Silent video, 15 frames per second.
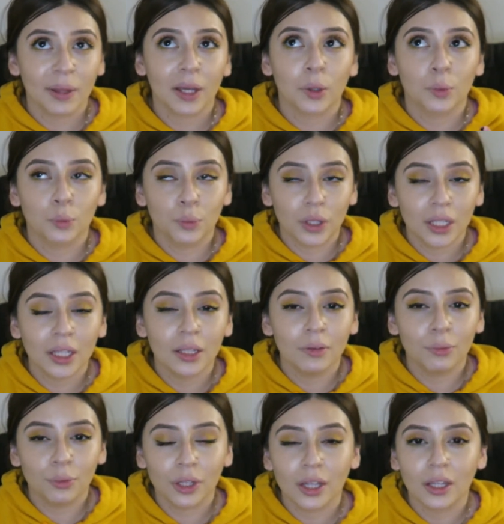like a
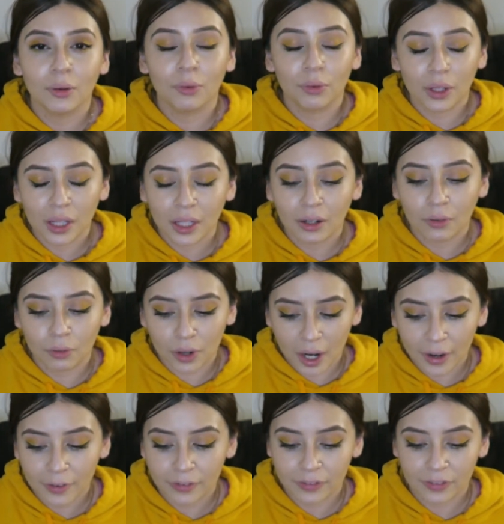really, really, really
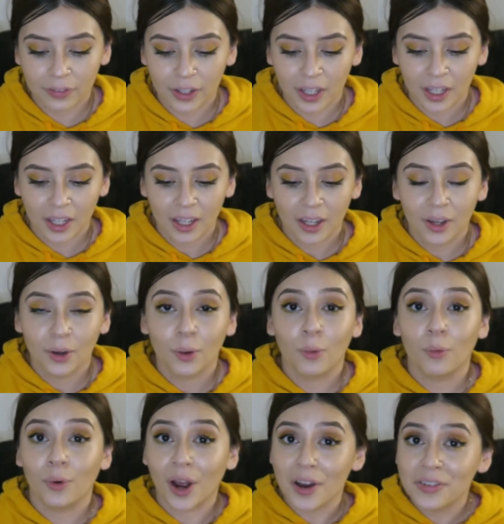
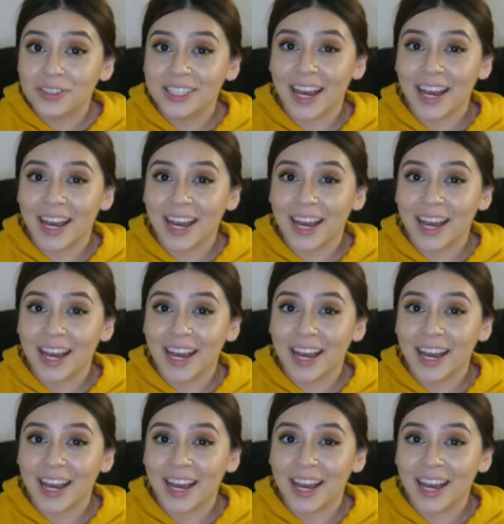rough